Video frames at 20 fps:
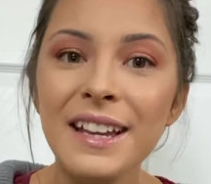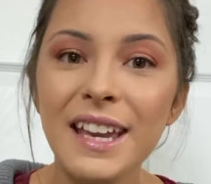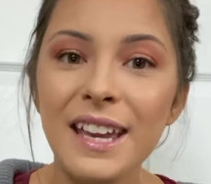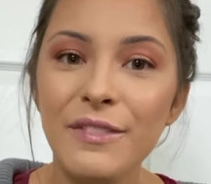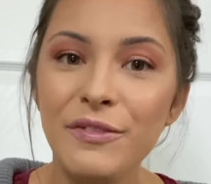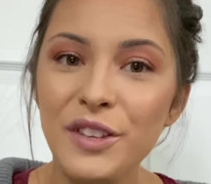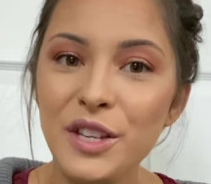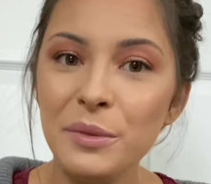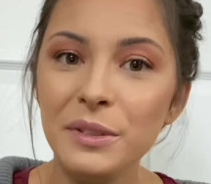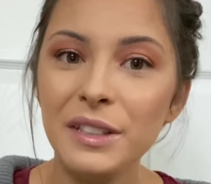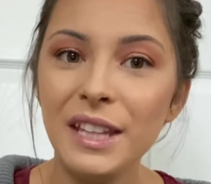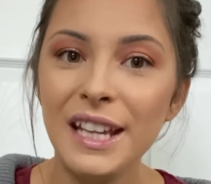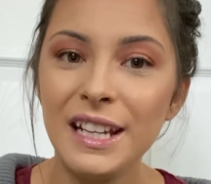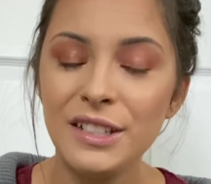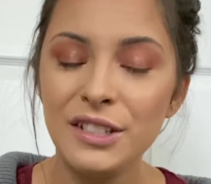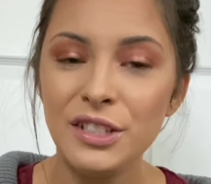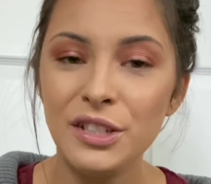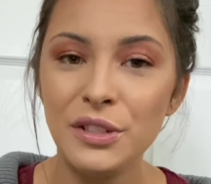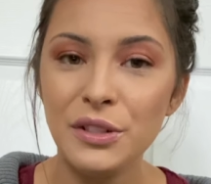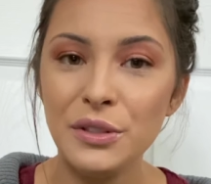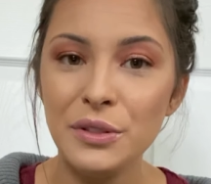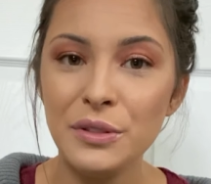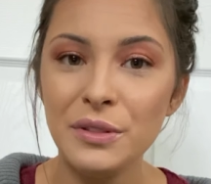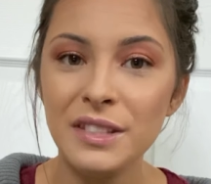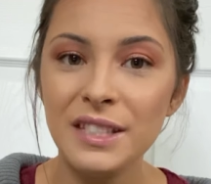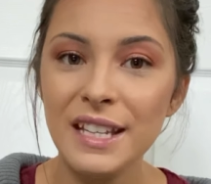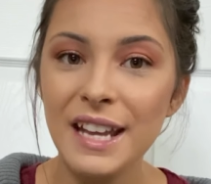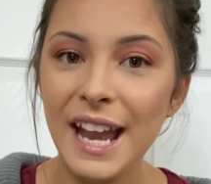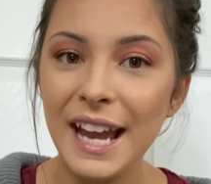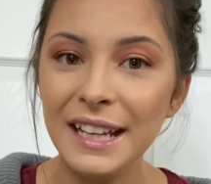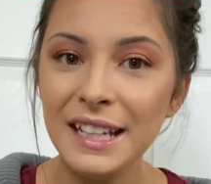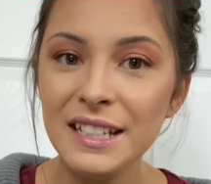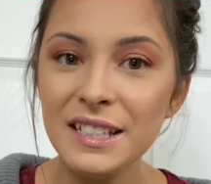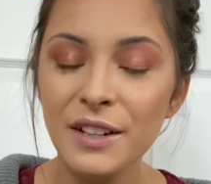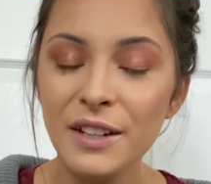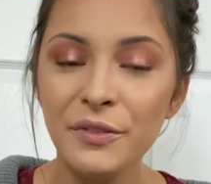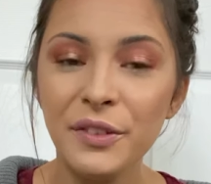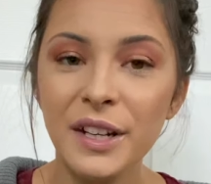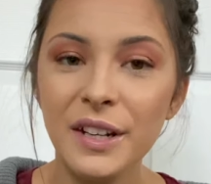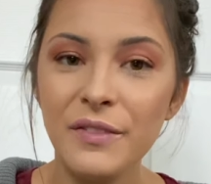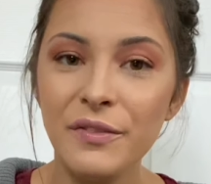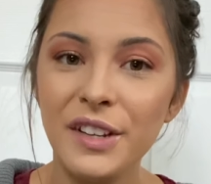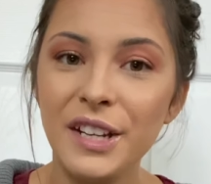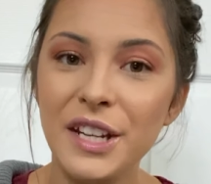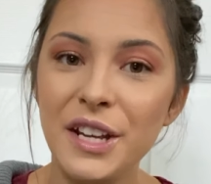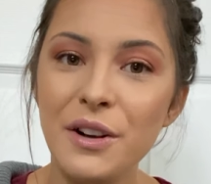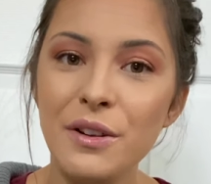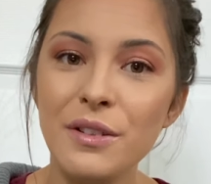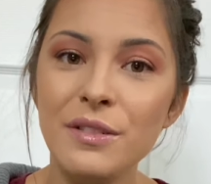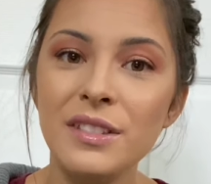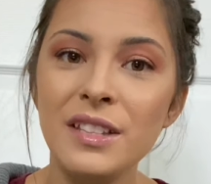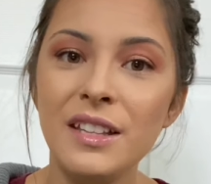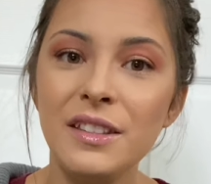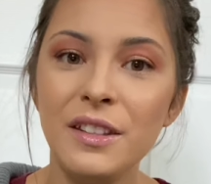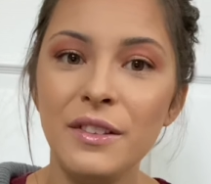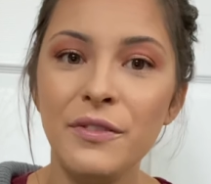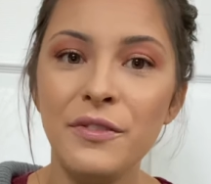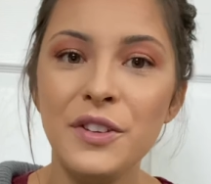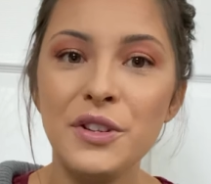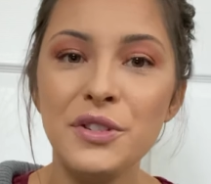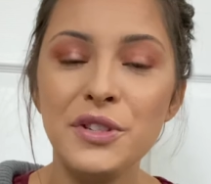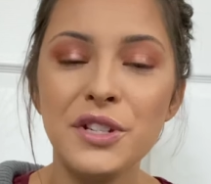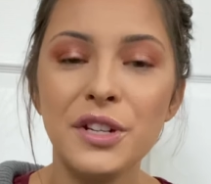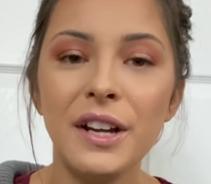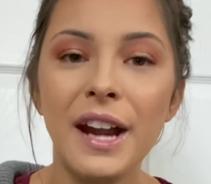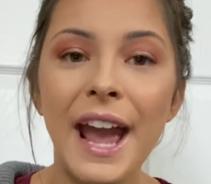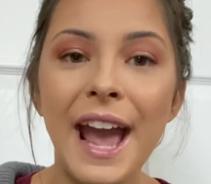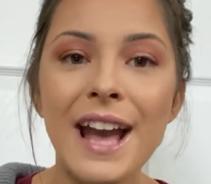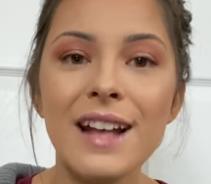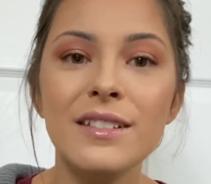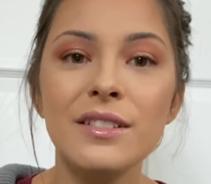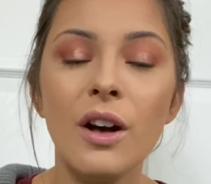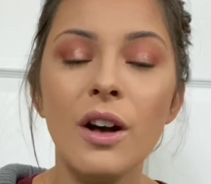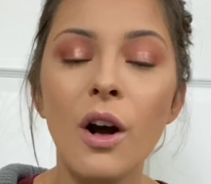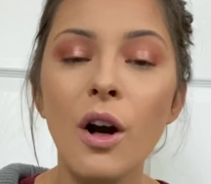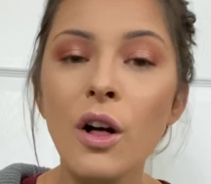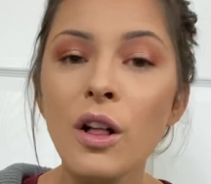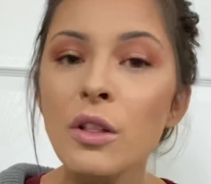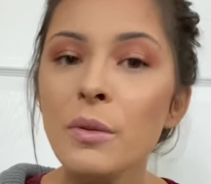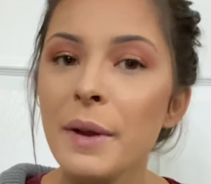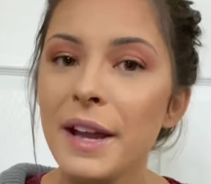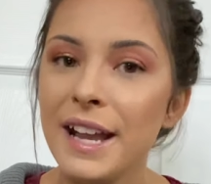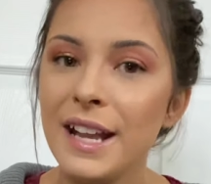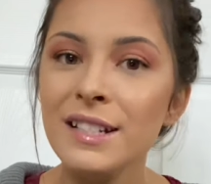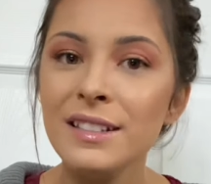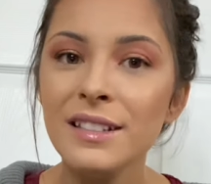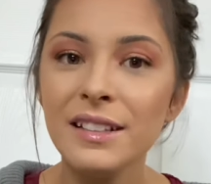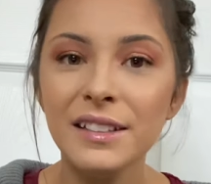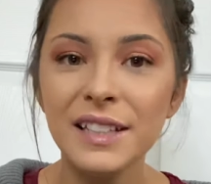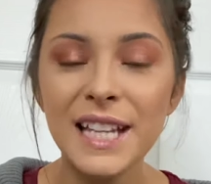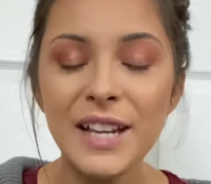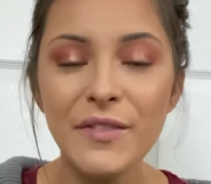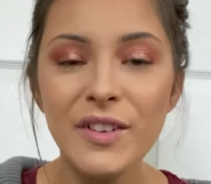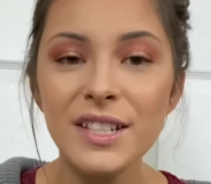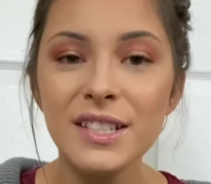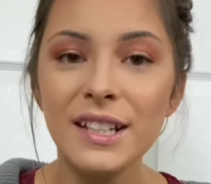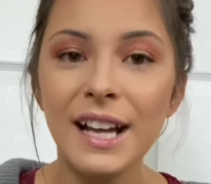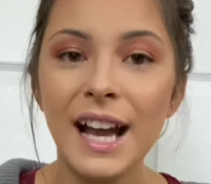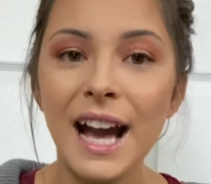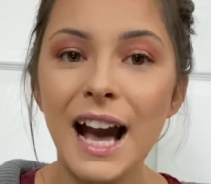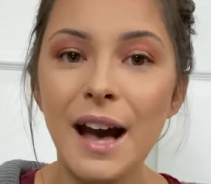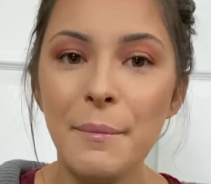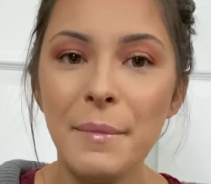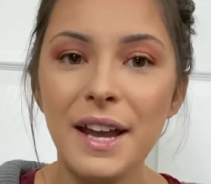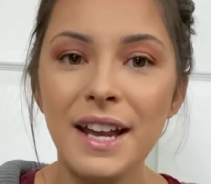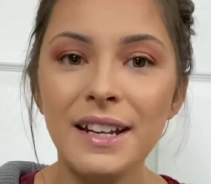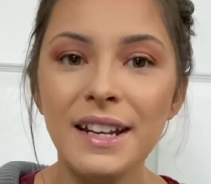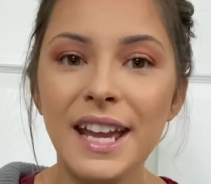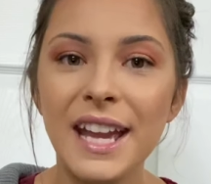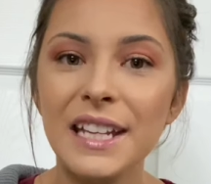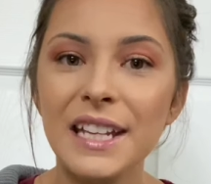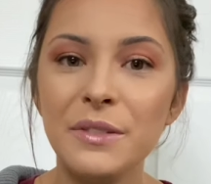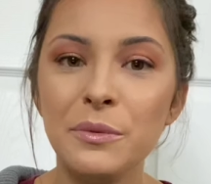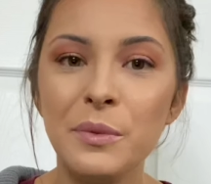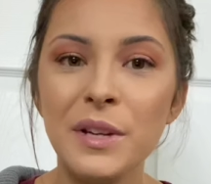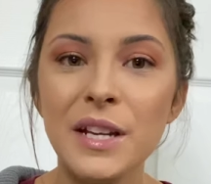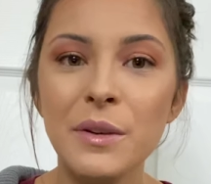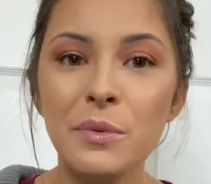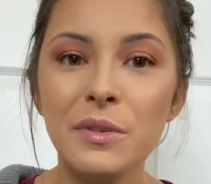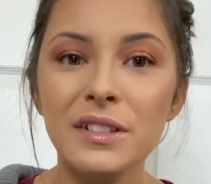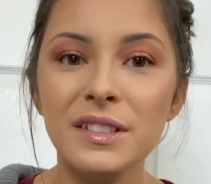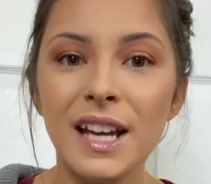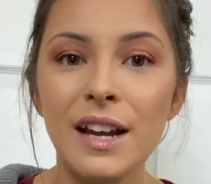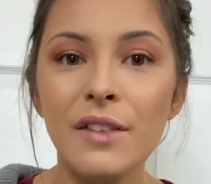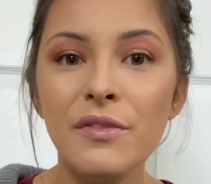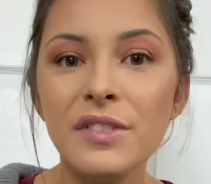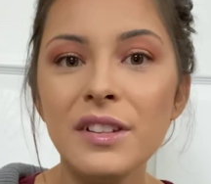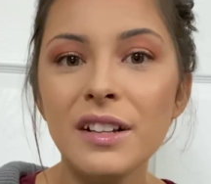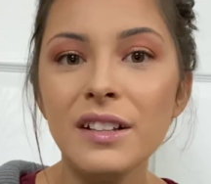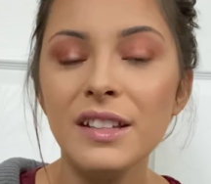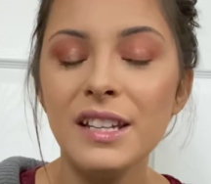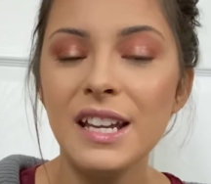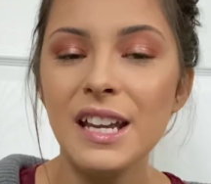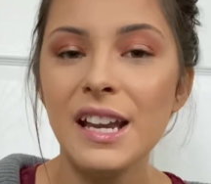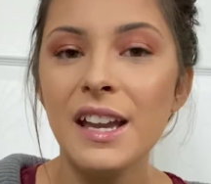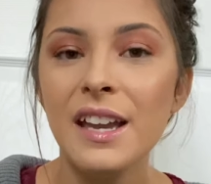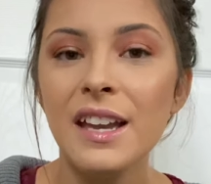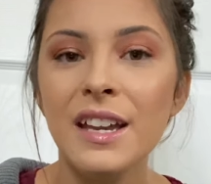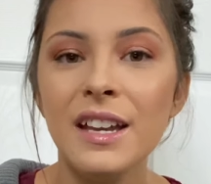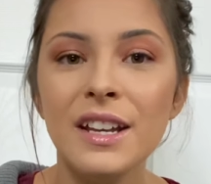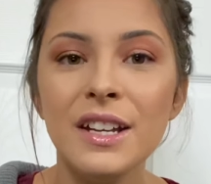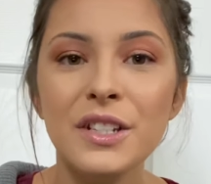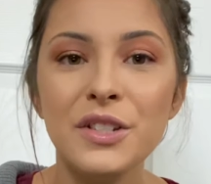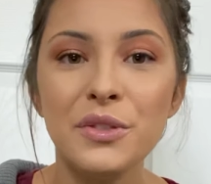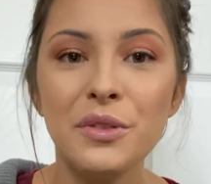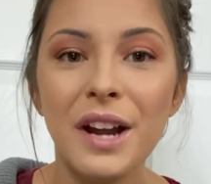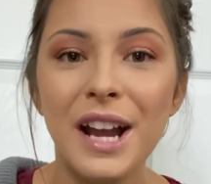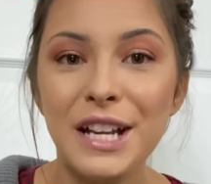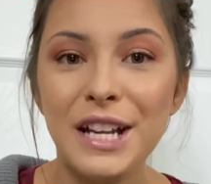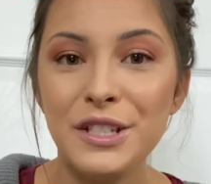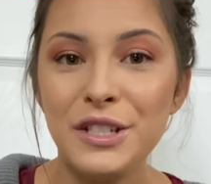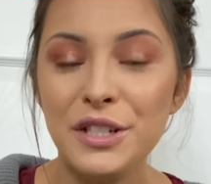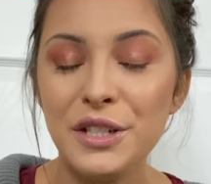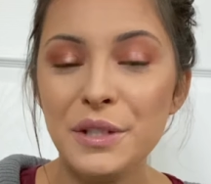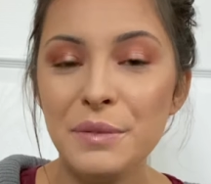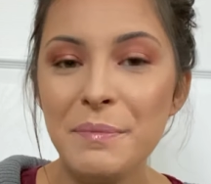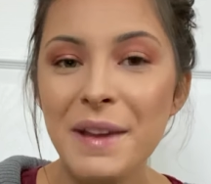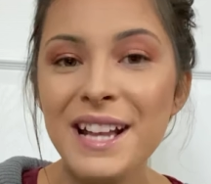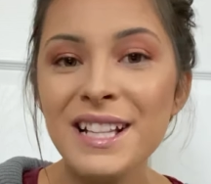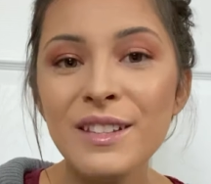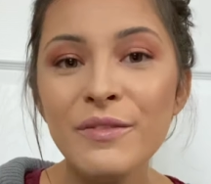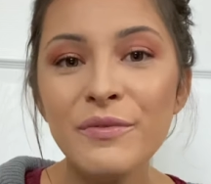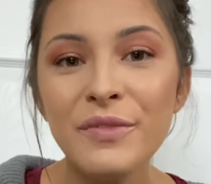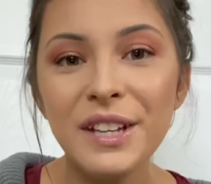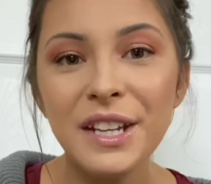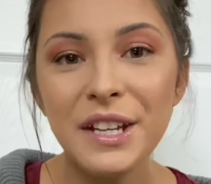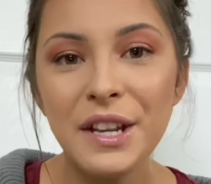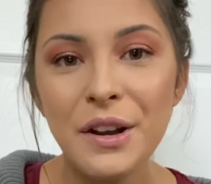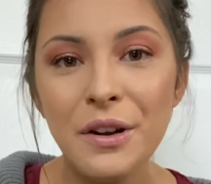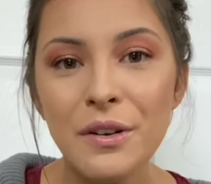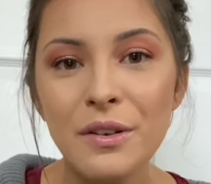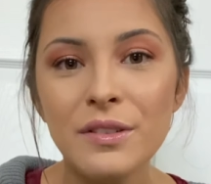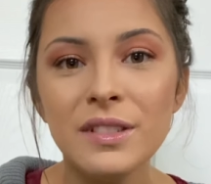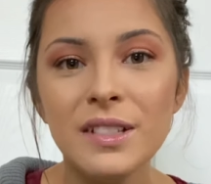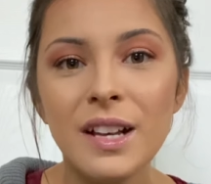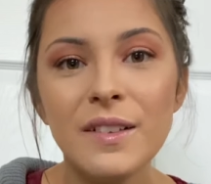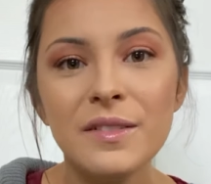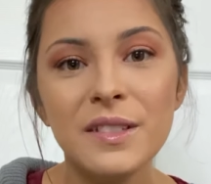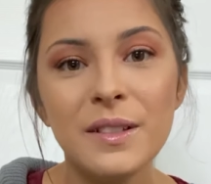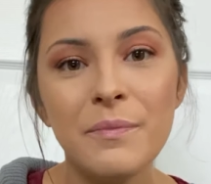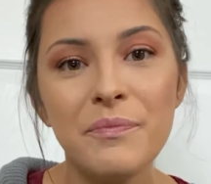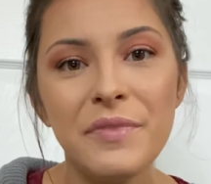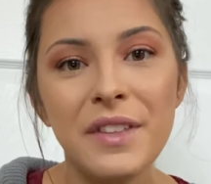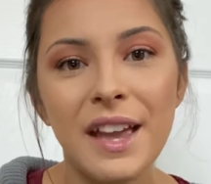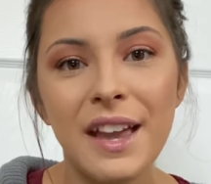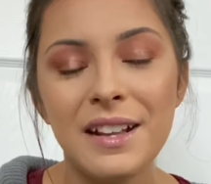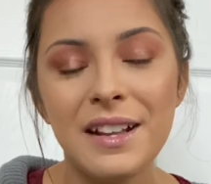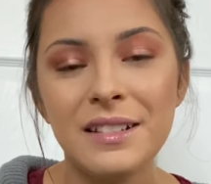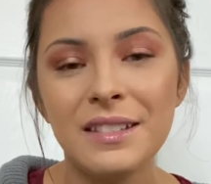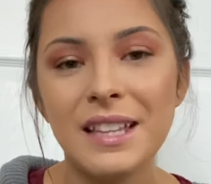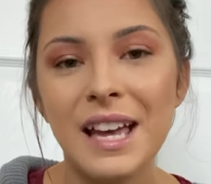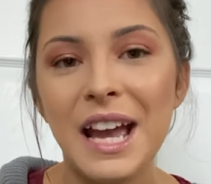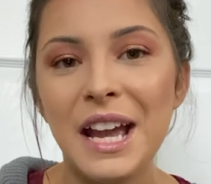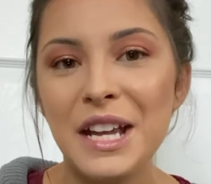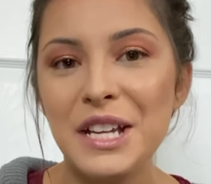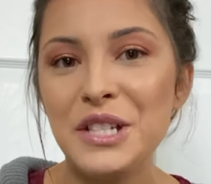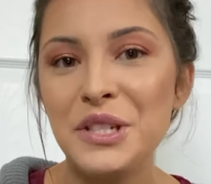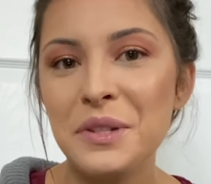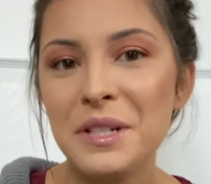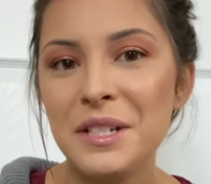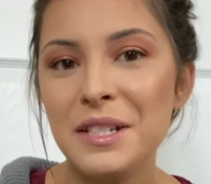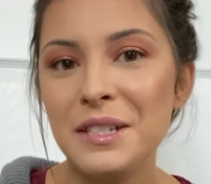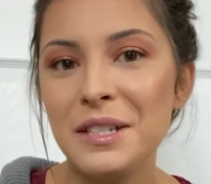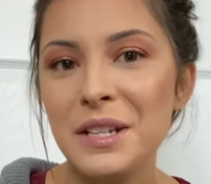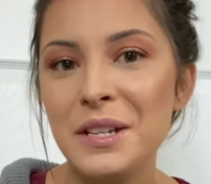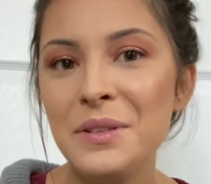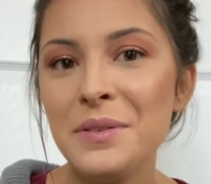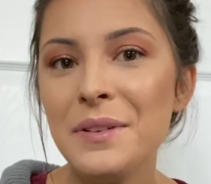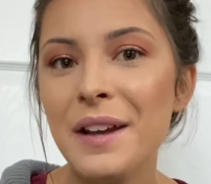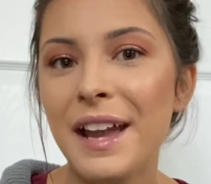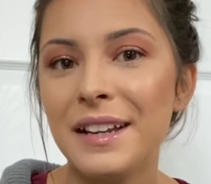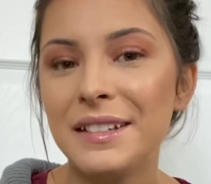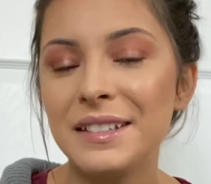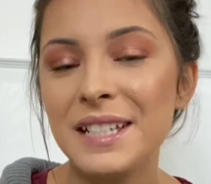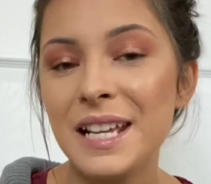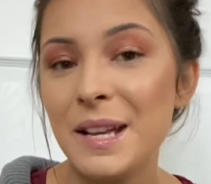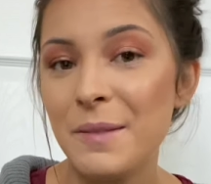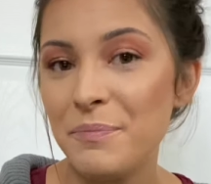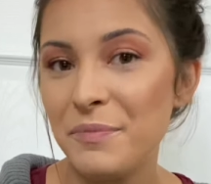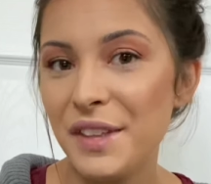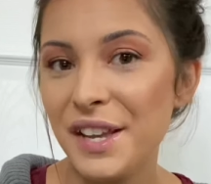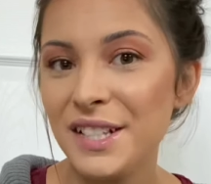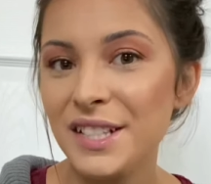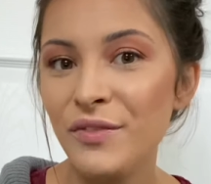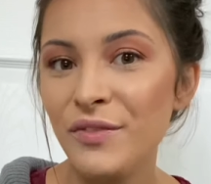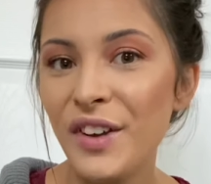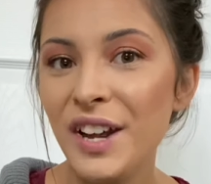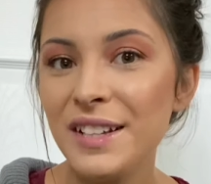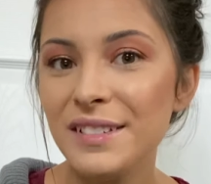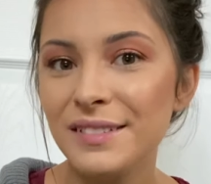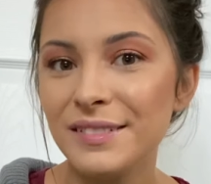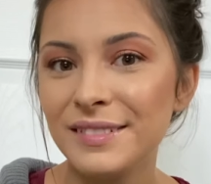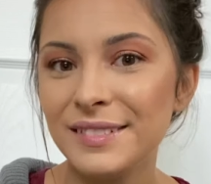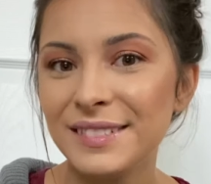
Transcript: If you would like to see any different videos in the future, as always, leave us a comment and we will definitely try to make some videos of some things that interest you and keep things fun.